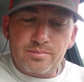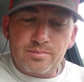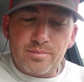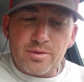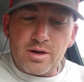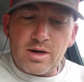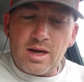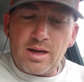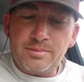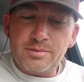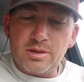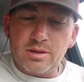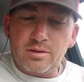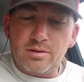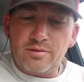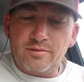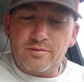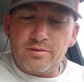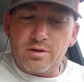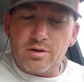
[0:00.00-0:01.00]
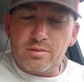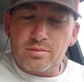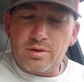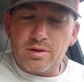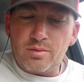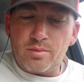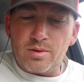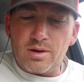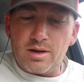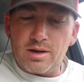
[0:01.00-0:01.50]
Perhaps a little flown
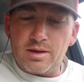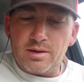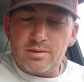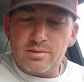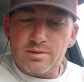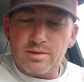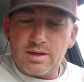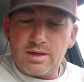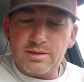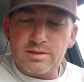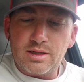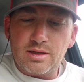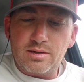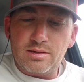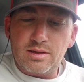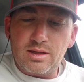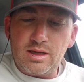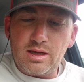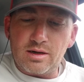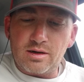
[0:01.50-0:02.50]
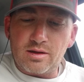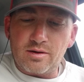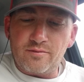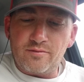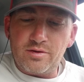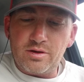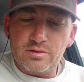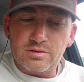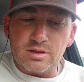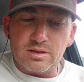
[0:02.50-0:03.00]
with wine, I suddenly and
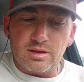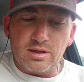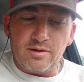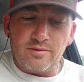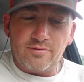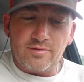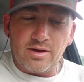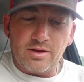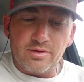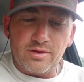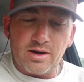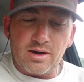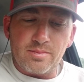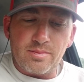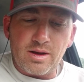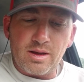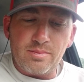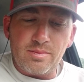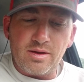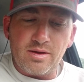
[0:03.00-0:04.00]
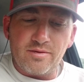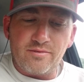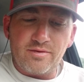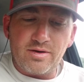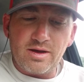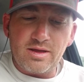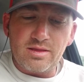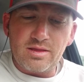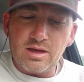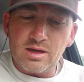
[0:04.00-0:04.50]
confusedly felt that it might be a
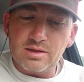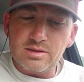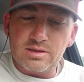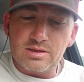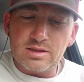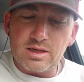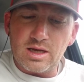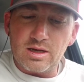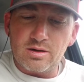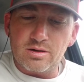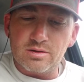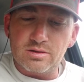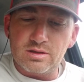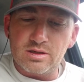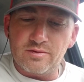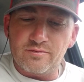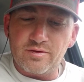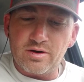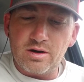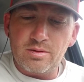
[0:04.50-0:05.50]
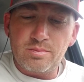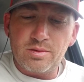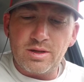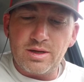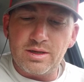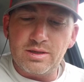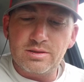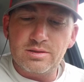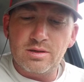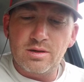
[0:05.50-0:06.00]
fine thing to take her to the very
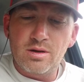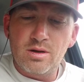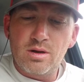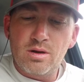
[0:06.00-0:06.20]
place